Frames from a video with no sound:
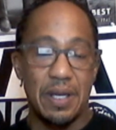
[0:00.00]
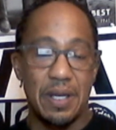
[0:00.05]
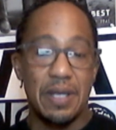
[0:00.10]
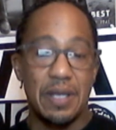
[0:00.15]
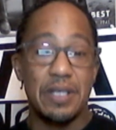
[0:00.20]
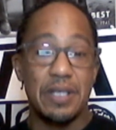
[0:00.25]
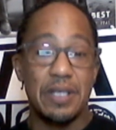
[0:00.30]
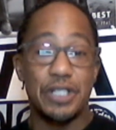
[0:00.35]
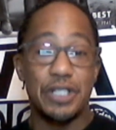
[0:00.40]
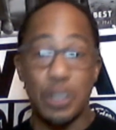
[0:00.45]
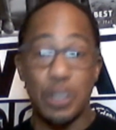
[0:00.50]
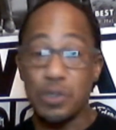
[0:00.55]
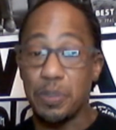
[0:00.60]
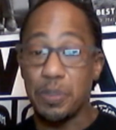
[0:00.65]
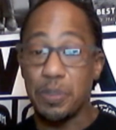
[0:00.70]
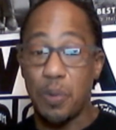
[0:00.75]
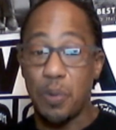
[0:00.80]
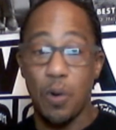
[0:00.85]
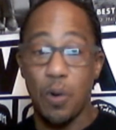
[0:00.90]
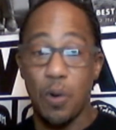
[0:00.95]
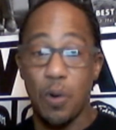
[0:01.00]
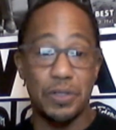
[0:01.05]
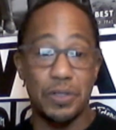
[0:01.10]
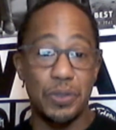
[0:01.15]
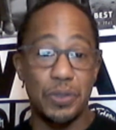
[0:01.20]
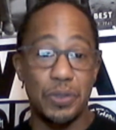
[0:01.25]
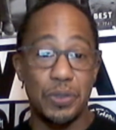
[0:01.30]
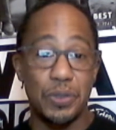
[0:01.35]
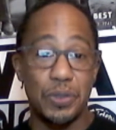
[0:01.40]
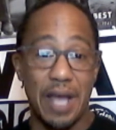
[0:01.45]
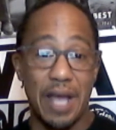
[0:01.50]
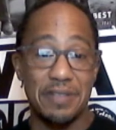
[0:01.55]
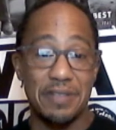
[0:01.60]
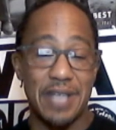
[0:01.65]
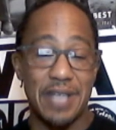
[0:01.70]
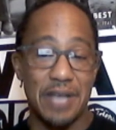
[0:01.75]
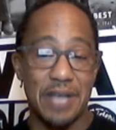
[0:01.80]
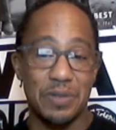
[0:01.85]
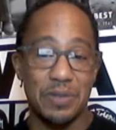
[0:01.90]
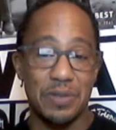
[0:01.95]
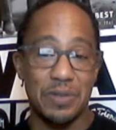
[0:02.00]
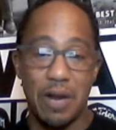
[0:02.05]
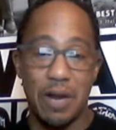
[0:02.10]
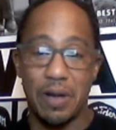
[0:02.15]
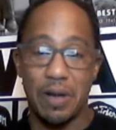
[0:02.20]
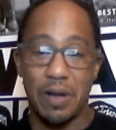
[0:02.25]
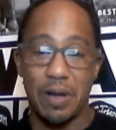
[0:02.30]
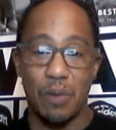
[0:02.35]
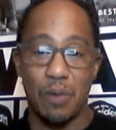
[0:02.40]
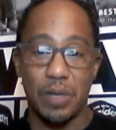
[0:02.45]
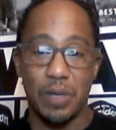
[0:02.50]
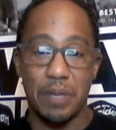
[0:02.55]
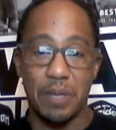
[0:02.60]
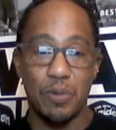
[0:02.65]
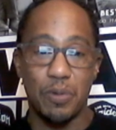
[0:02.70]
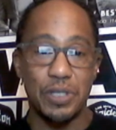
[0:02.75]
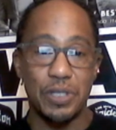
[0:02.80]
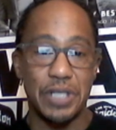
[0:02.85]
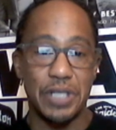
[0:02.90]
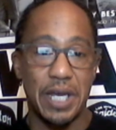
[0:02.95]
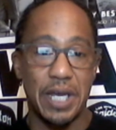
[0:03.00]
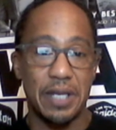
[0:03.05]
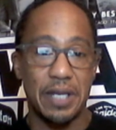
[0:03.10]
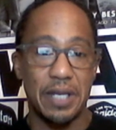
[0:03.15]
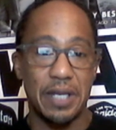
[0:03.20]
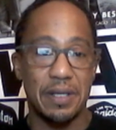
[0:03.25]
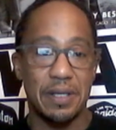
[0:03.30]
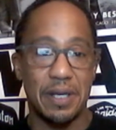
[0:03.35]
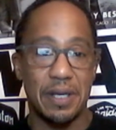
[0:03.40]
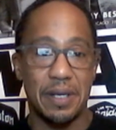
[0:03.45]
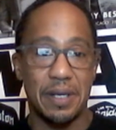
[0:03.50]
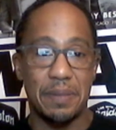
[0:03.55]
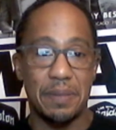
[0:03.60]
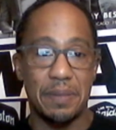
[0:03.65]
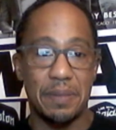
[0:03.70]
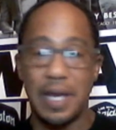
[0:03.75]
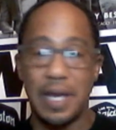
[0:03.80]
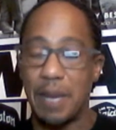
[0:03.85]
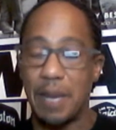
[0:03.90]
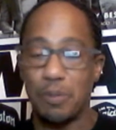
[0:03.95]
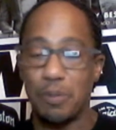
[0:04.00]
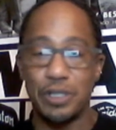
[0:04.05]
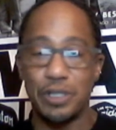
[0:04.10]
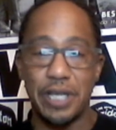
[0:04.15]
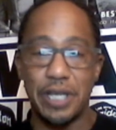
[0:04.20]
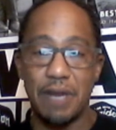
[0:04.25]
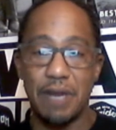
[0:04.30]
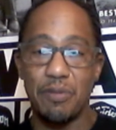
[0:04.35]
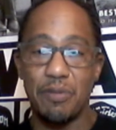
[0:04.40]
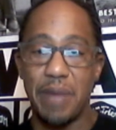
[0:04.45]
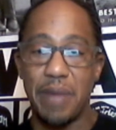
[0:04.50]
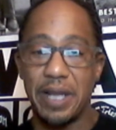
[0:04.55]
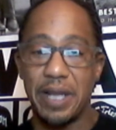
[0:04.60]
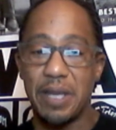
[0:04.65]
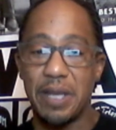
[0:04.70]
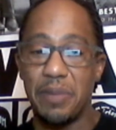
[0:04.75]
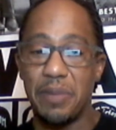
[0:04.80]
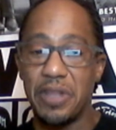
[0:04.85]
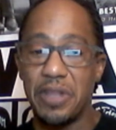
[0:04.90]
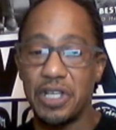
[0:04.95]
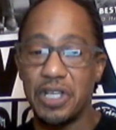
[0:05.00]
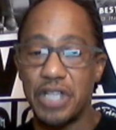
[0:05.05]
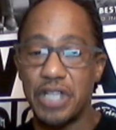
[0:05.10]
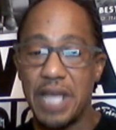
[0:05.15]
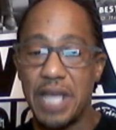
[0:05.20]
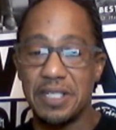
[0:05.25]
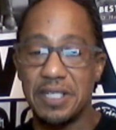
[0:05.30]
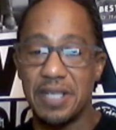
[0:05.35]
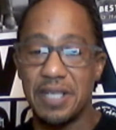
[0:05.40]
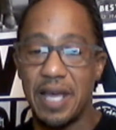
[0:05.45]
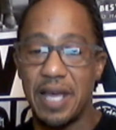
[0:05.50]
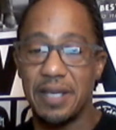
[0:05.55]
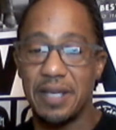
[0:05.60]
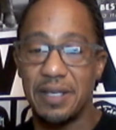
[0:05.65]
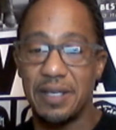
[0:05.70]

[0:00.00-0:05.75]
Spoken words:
show support to Lifestyles with Eric. I really appreciate it. And I appreciate everybody coming in the chat tonight.